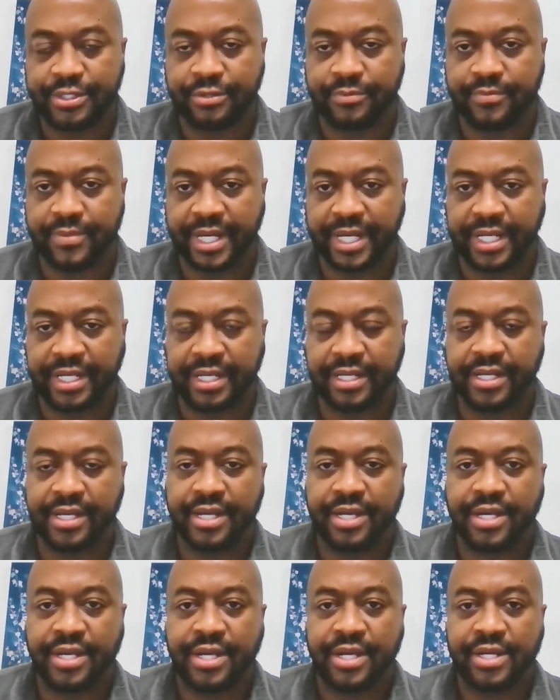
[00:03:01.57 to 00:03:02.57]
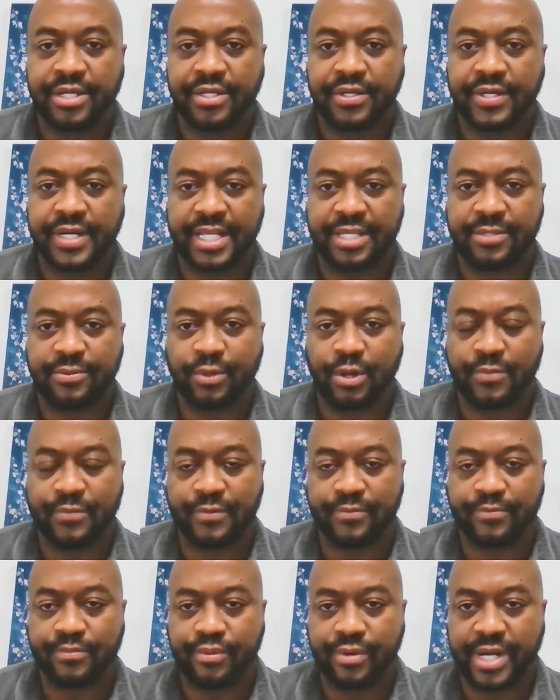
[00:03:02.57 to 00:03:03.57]
me to this former
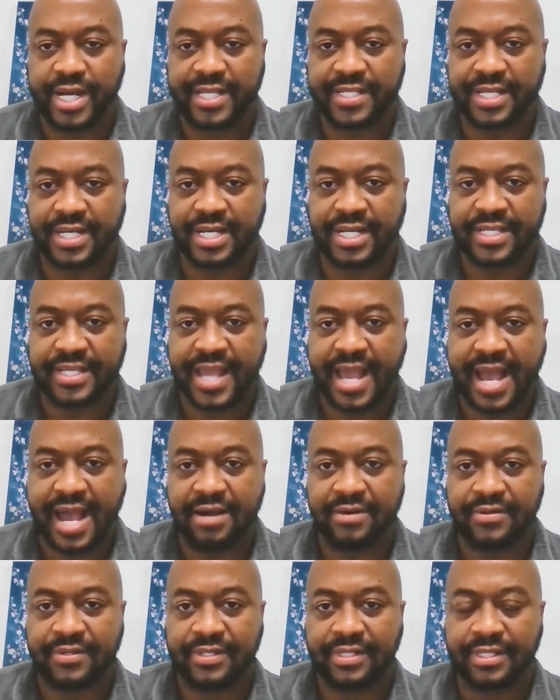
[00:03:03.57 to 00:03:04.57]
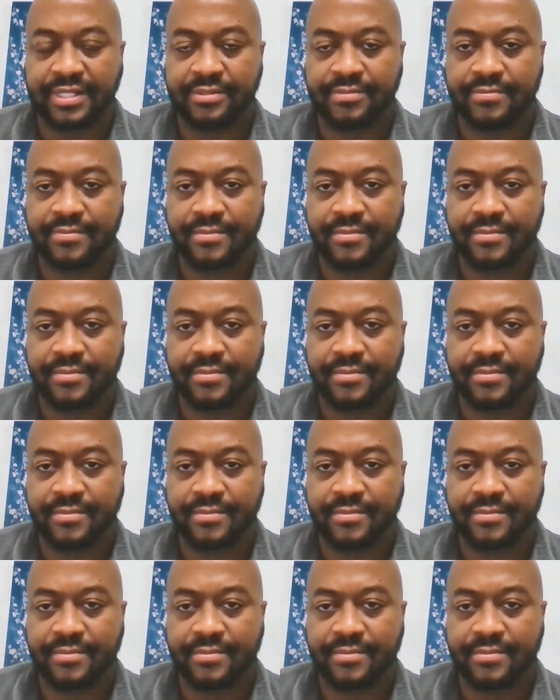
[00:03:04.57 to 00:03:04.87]
president's house.